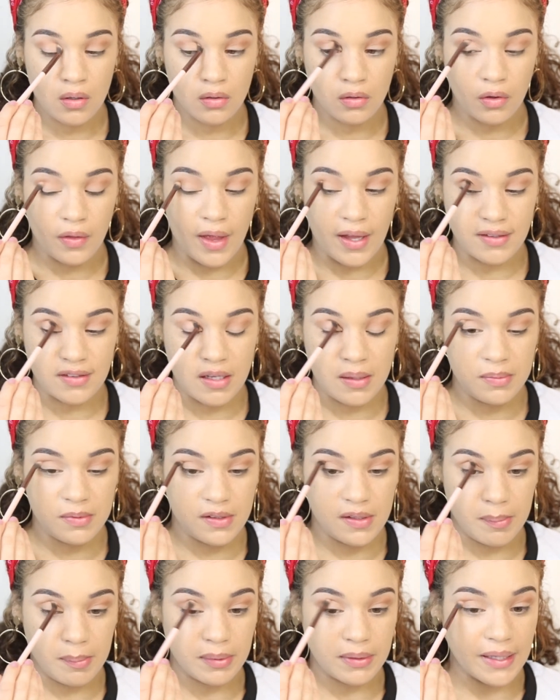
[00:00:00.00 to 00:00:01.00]
So that seems
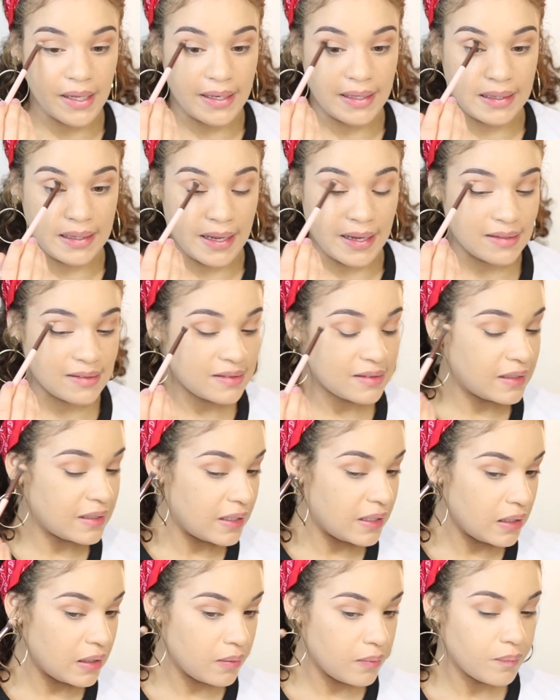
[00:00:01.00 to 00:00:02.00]
to blend
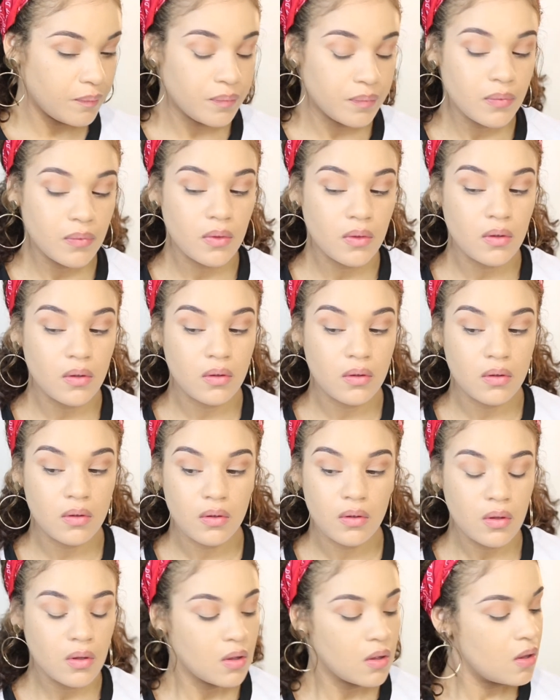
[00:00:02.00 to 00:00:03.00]
nicely.
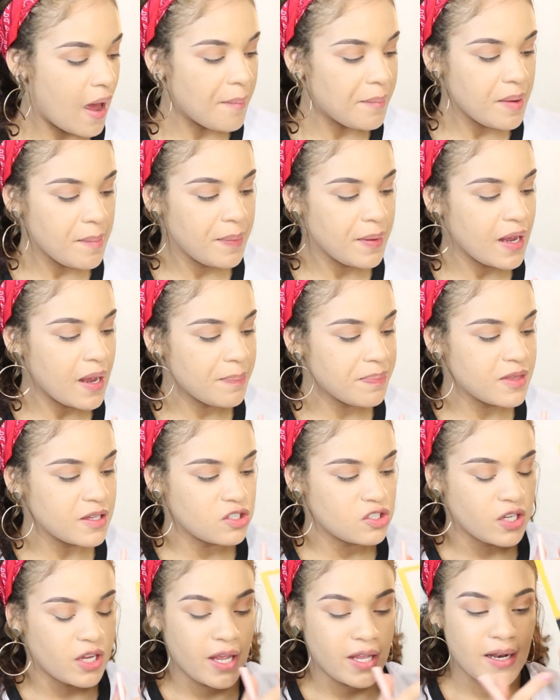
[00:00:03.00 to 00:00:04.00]
I'm going to pick up the
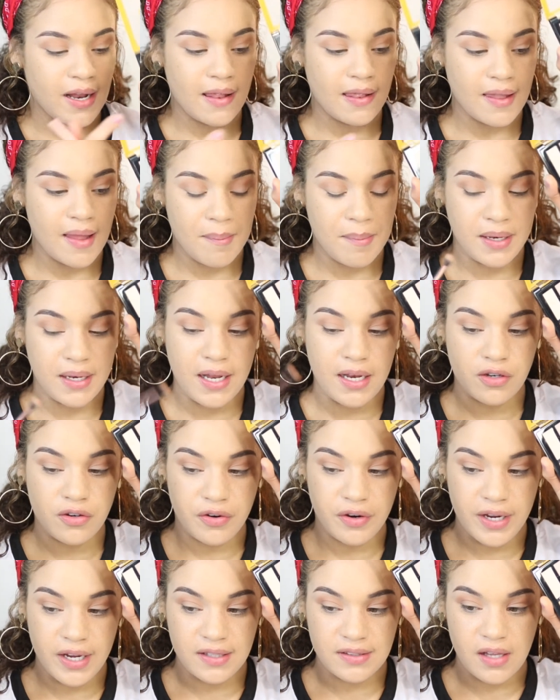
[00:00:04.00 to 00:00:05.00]
shade Lemonade
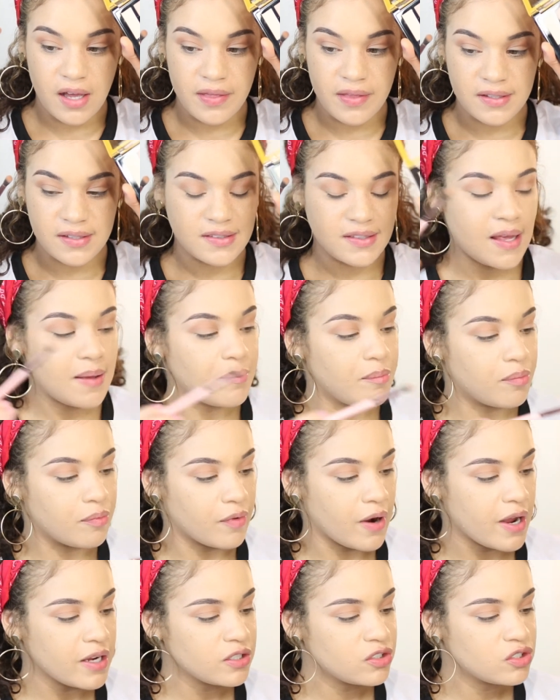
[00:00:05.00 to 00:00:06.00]
Craze on the same
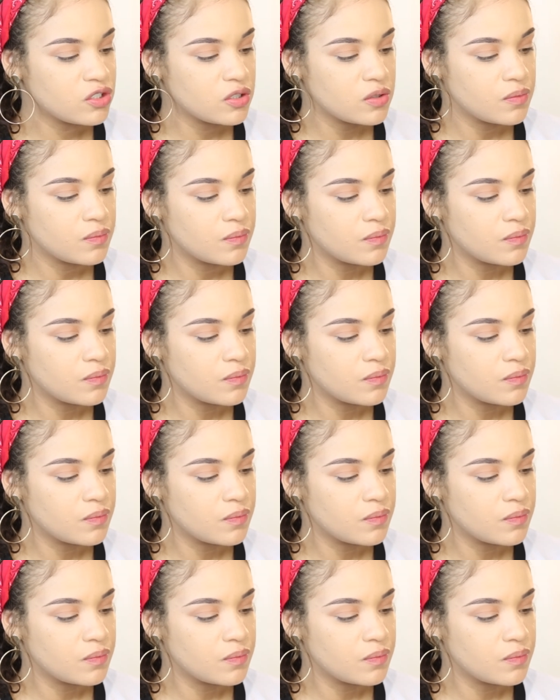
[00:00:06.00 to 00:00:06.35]
brush.